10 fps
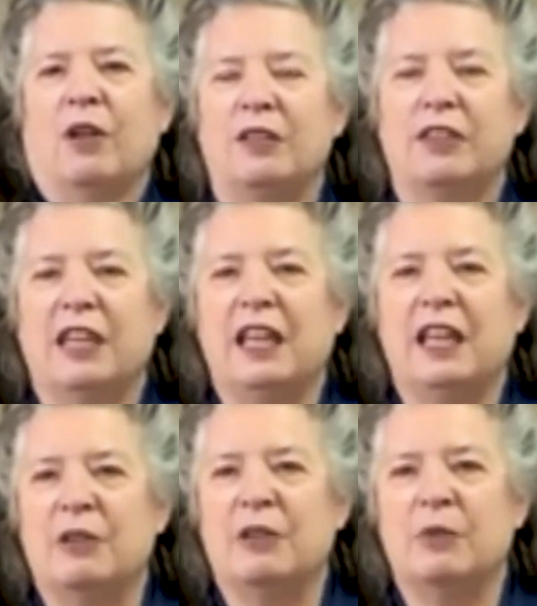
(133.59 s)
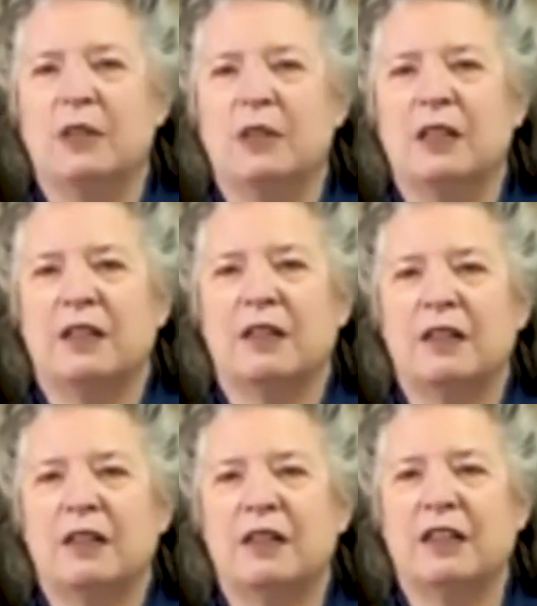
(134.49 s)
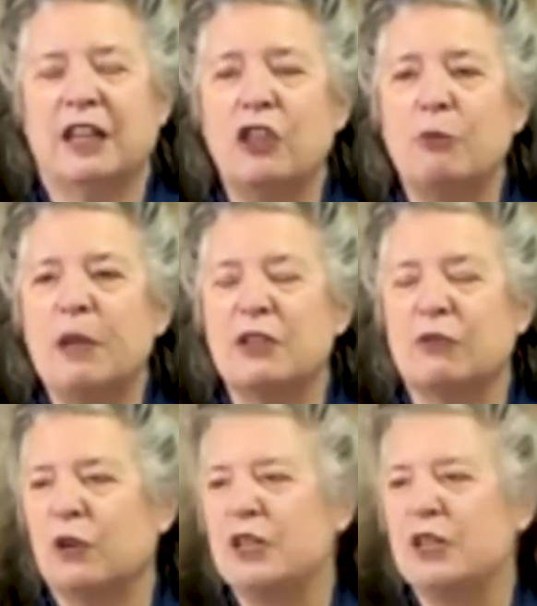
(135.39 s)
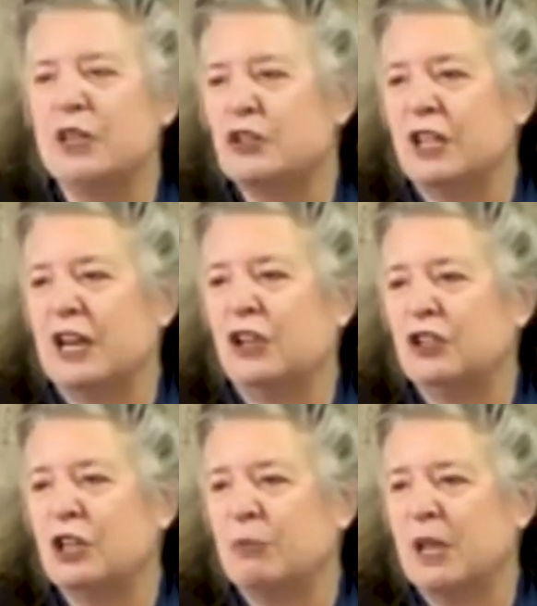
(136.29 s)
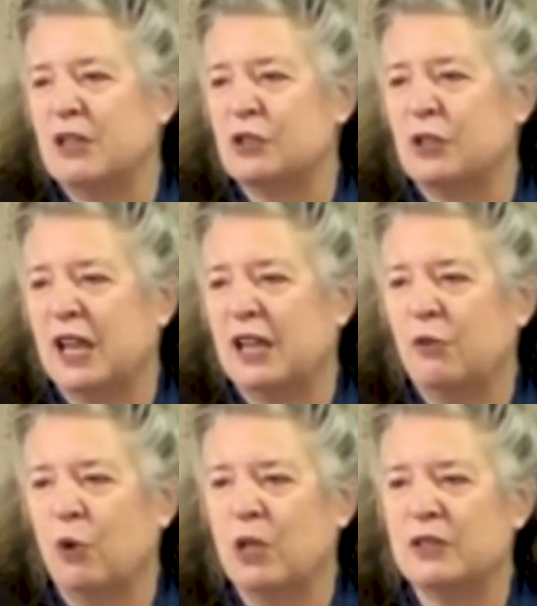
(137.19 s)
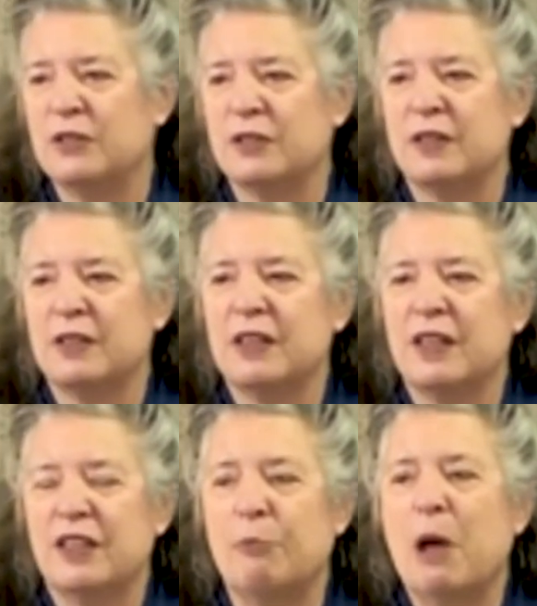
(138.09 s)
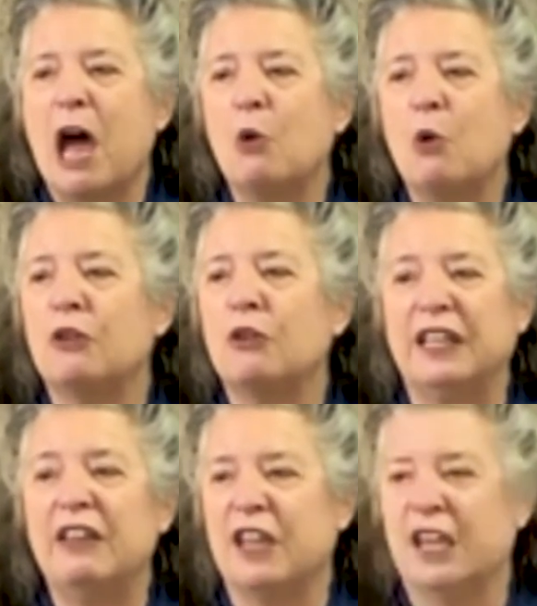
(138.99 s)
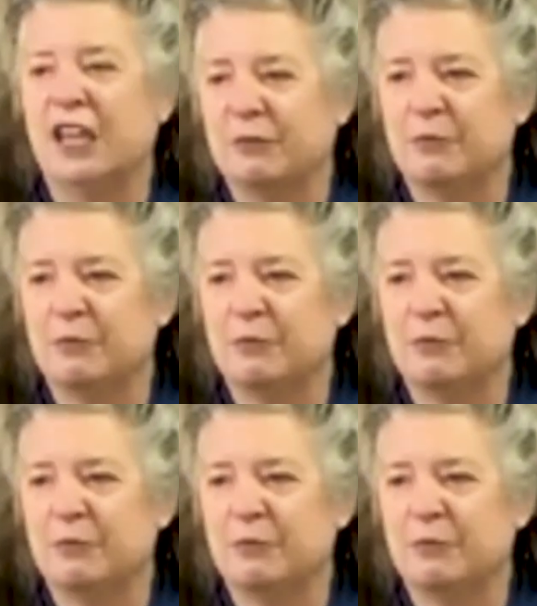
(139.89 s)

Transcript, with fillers: The other piece of research that I looked up yesterday was the power of giving.